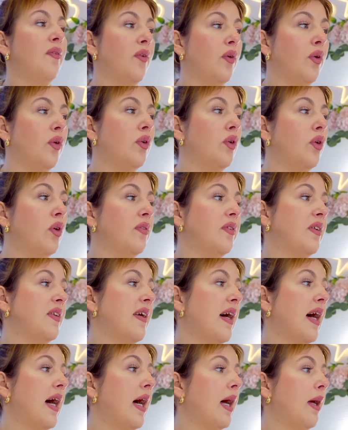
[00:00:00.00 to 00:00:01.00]
phone over
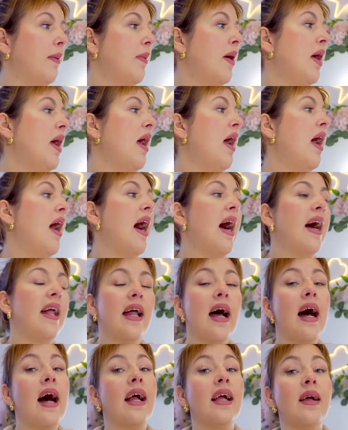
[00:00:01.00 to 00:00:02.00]
time, and
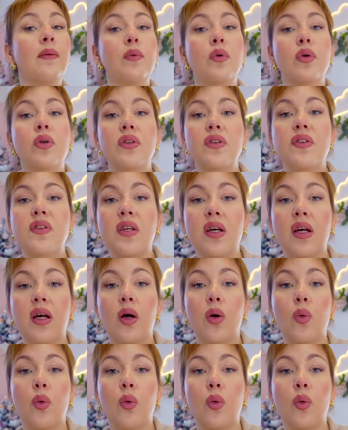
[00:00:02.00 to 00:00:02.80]
I am going to